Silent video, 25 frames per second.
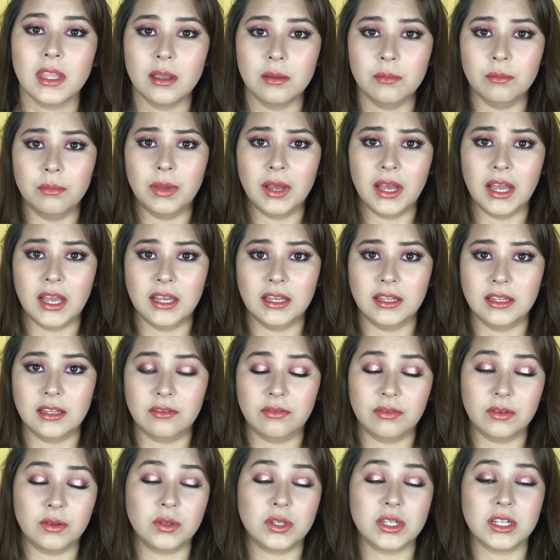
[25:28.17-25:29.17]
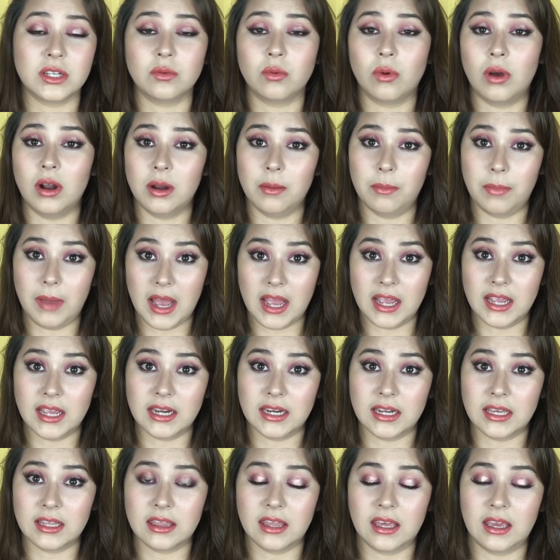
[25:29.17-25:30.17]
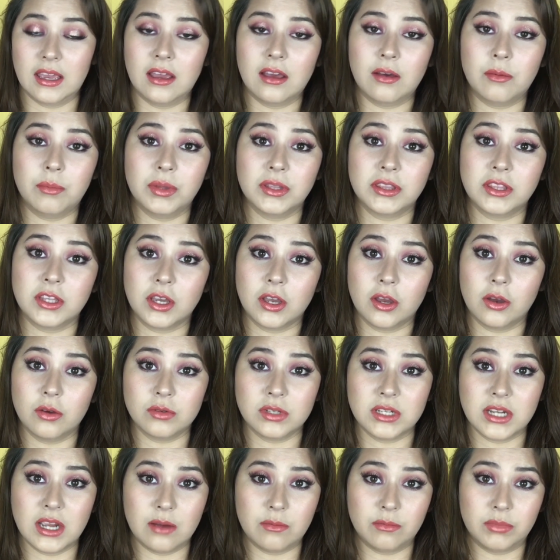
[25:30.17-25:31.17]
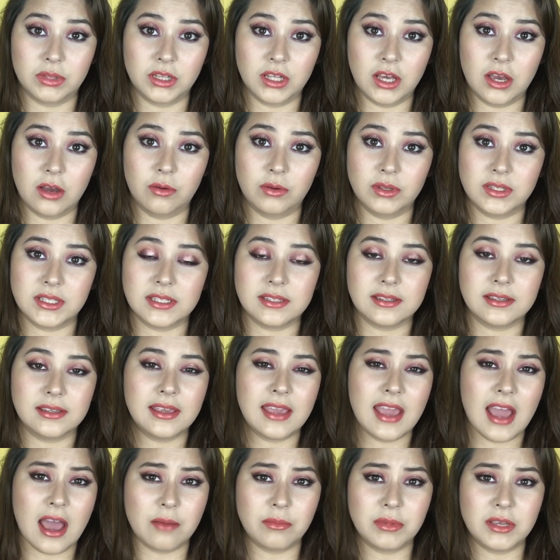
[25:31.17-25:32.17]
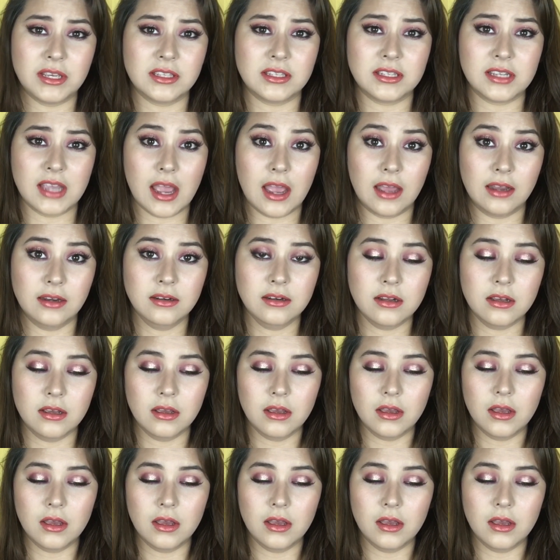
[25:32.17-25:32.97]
But if you did want to buy anything, I'll put the code down below. It's Gabby10.